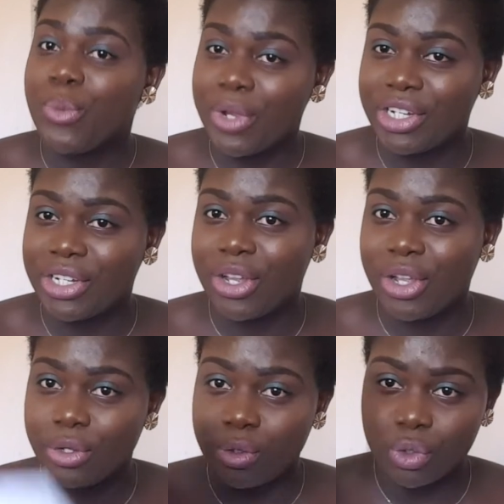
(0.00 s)
wish
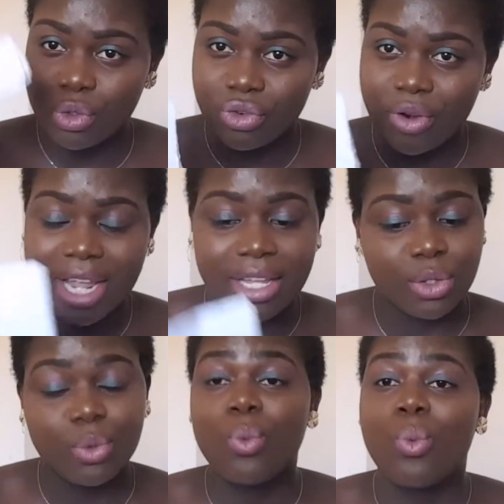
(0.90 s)
you should try
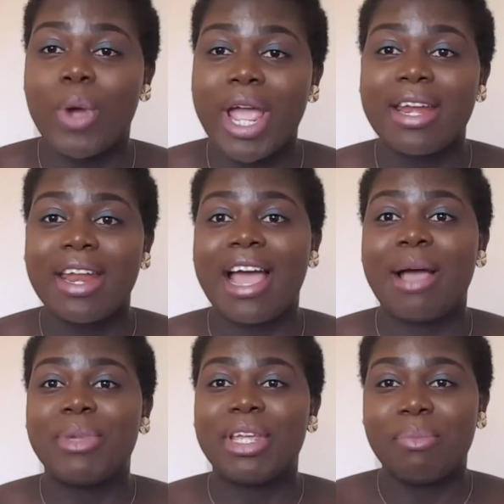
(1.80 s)
it when
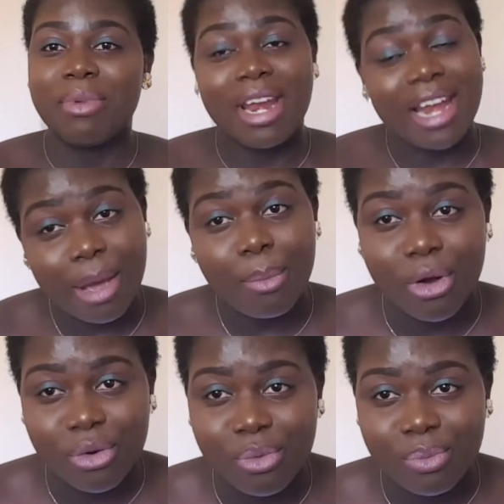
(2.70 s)
I'm in the
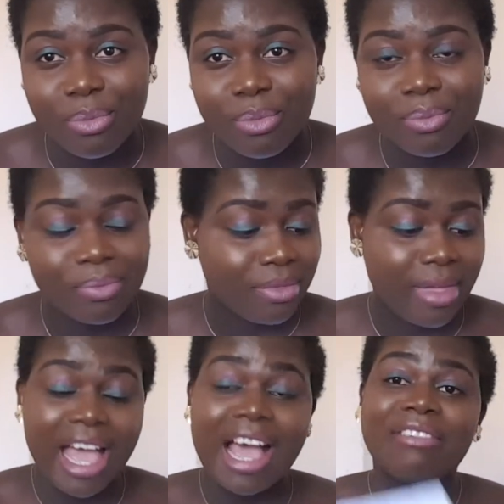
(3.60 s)
labor room.
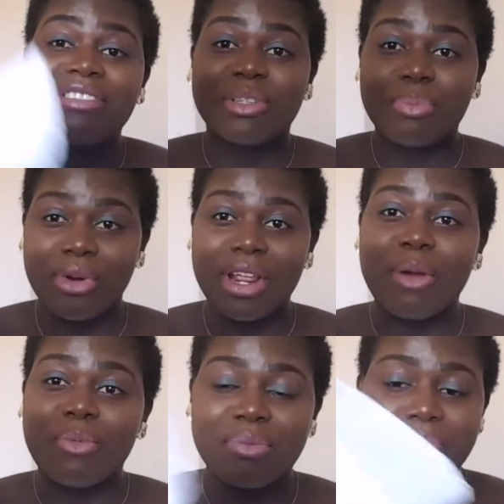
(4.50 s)
I have this
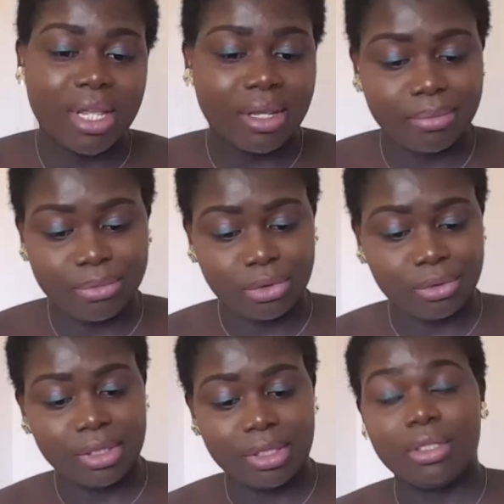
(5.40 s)
prayer with me
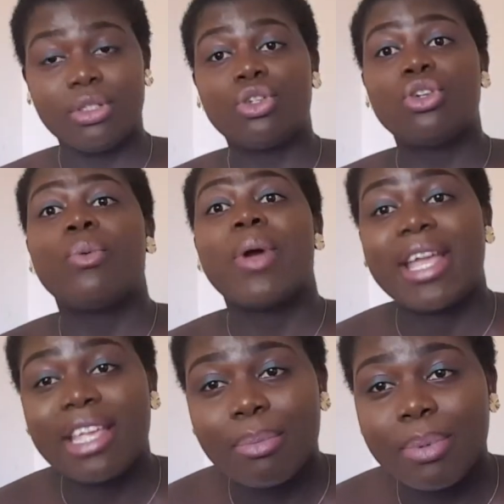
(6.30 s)
do you know where
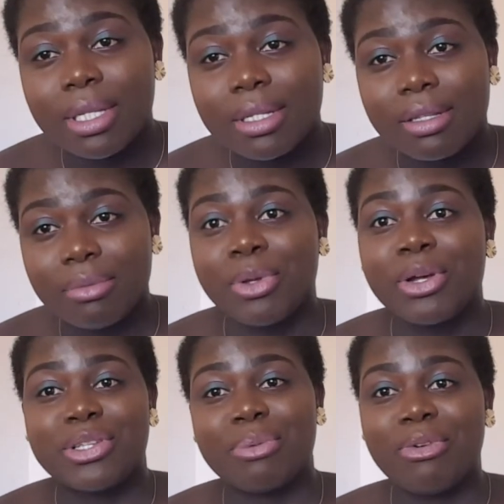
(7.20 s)
I keep it?
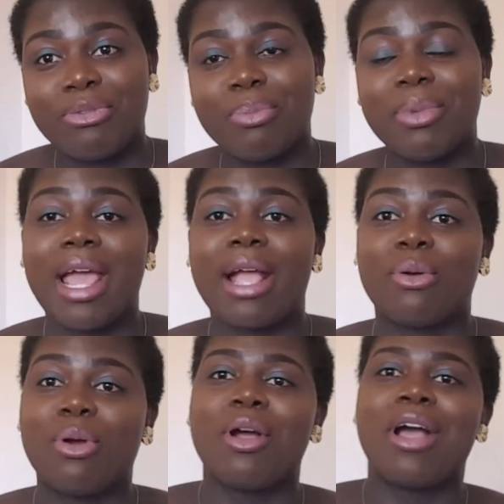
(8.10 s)
Because some of you be like, oh,